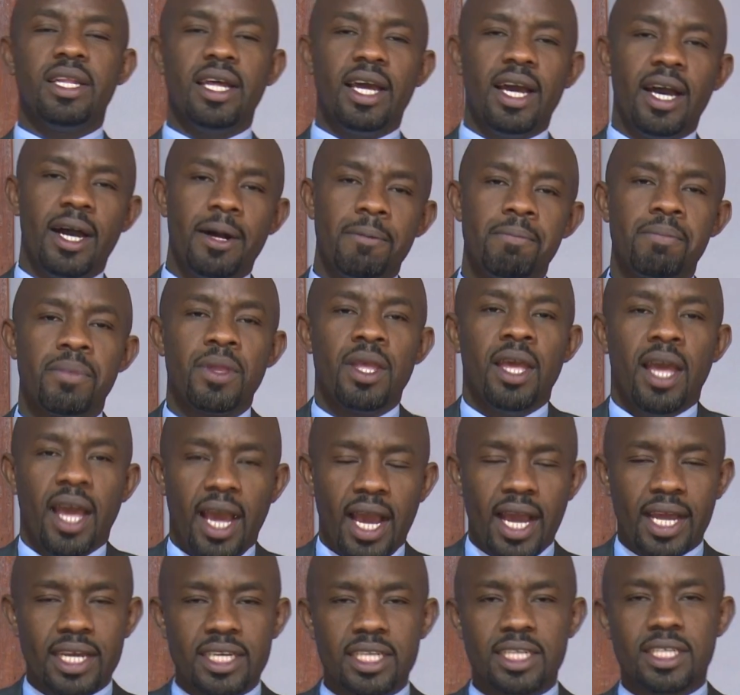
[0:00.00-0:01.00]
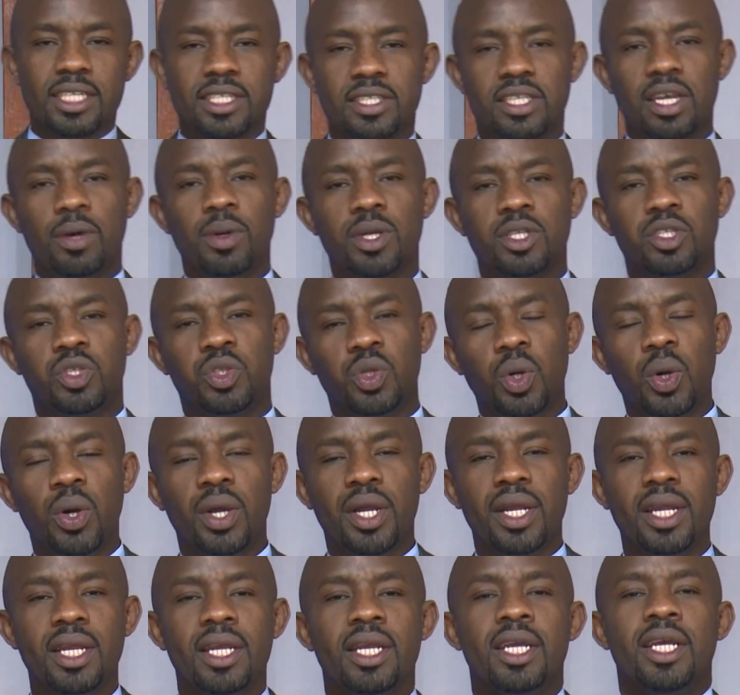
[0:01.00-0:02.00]
there, and it is our
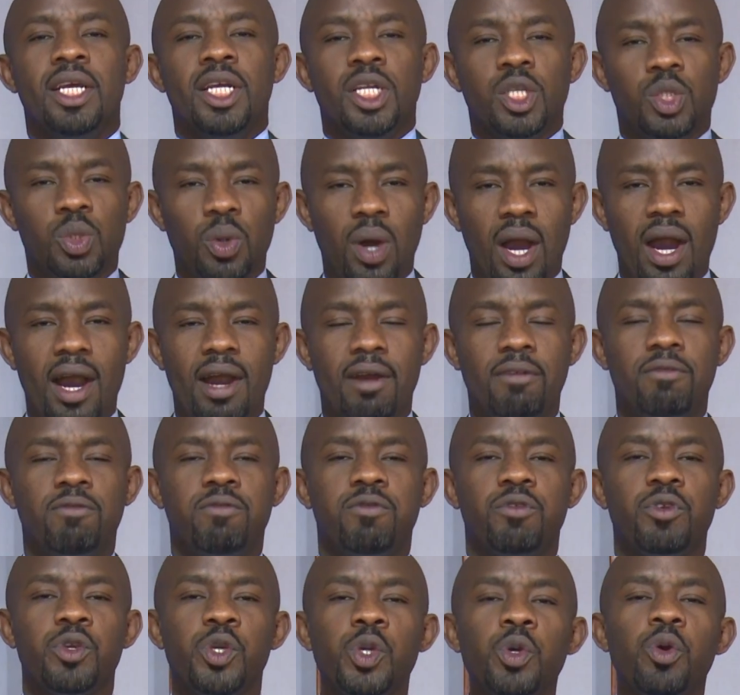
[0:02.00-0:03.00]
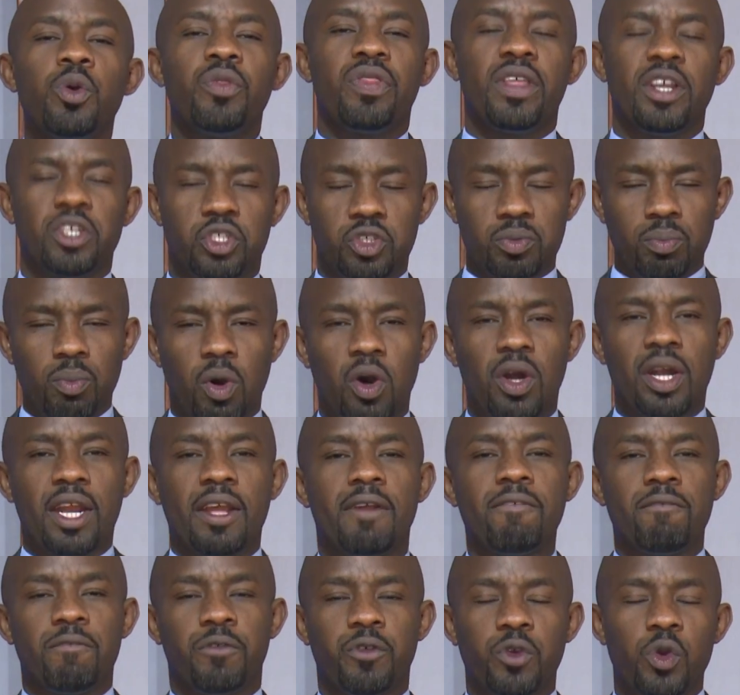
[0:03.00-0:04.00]
joy to have you this
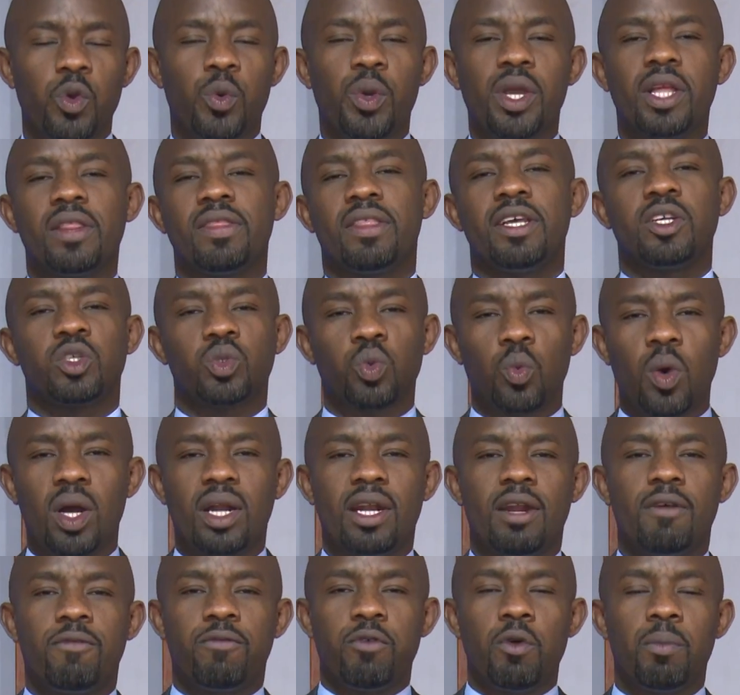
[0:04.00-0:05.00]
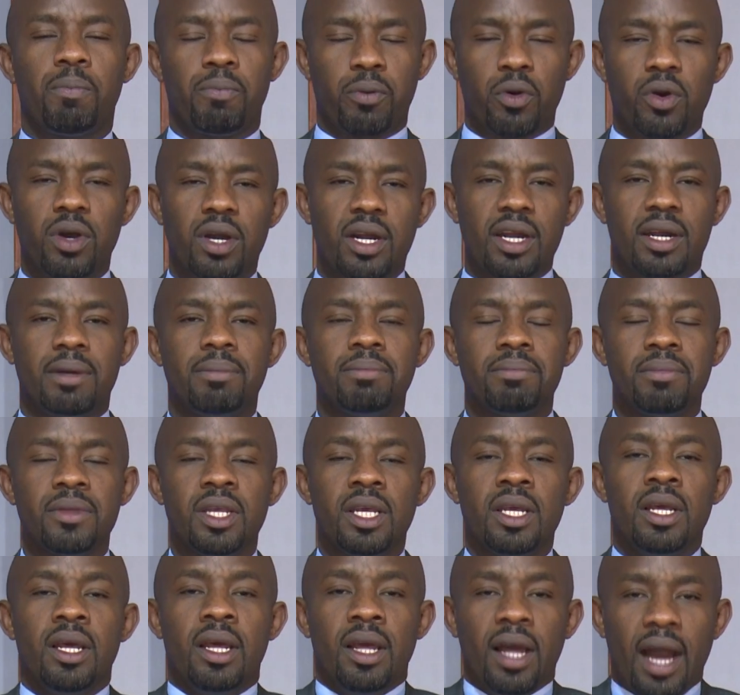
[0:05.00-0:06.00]
morning viewing this wonderful program
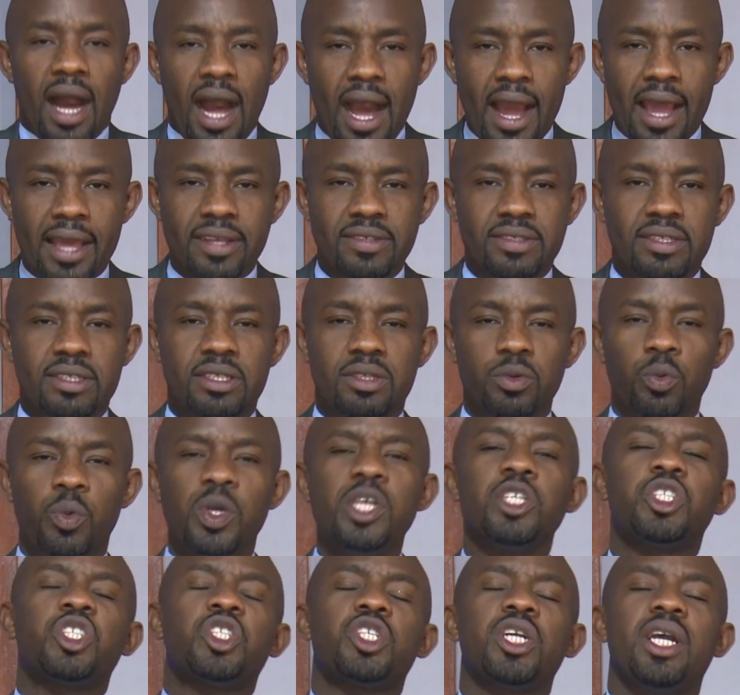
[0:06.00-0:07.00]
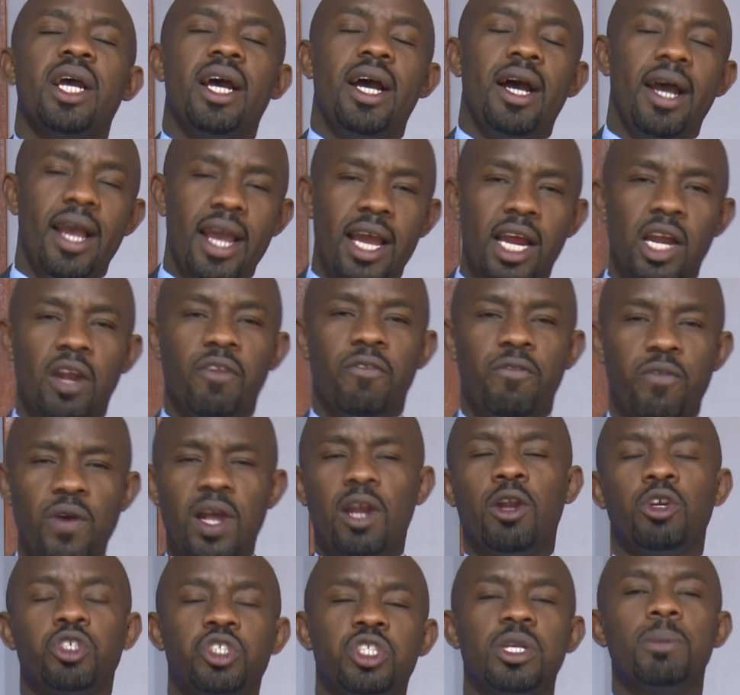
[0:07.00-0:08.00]
as we share and
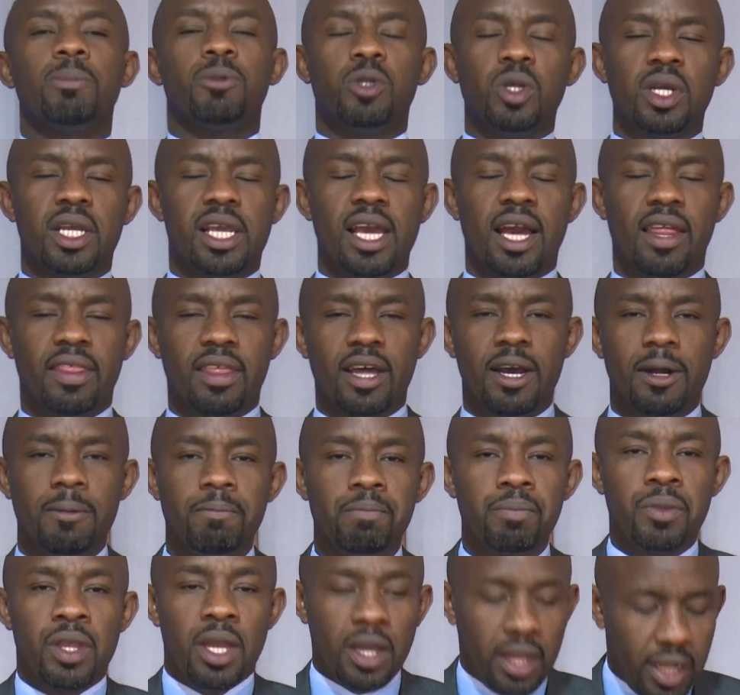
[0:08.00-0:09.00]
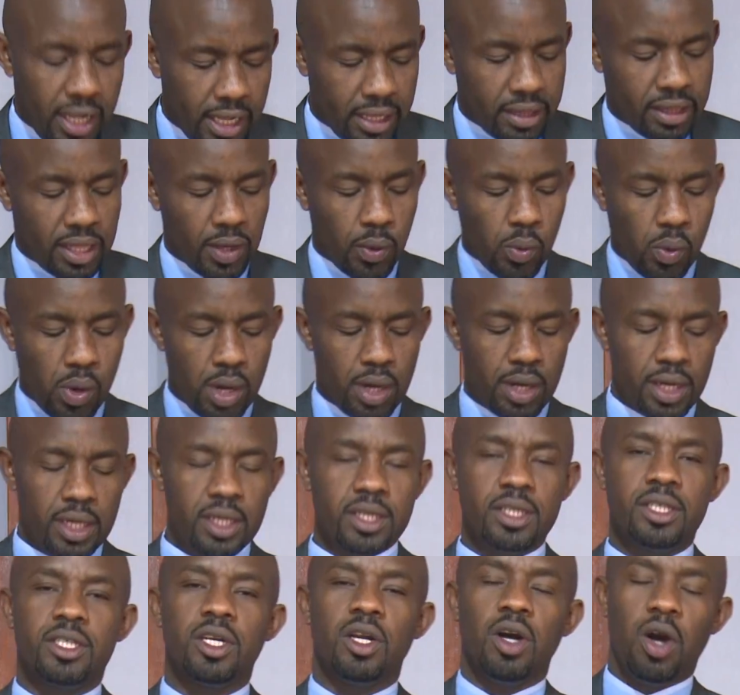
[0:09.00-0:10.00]
fellowship together in the
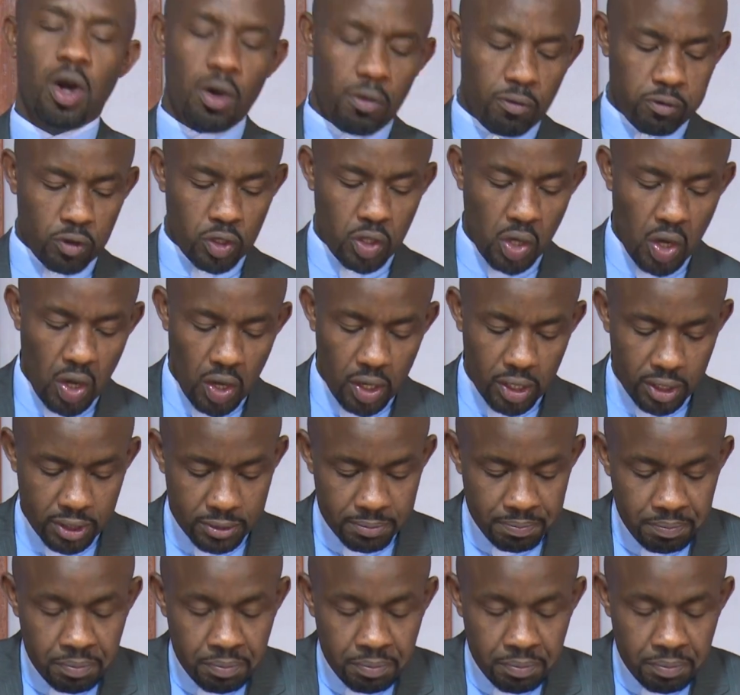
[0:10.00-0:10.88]
Word of God.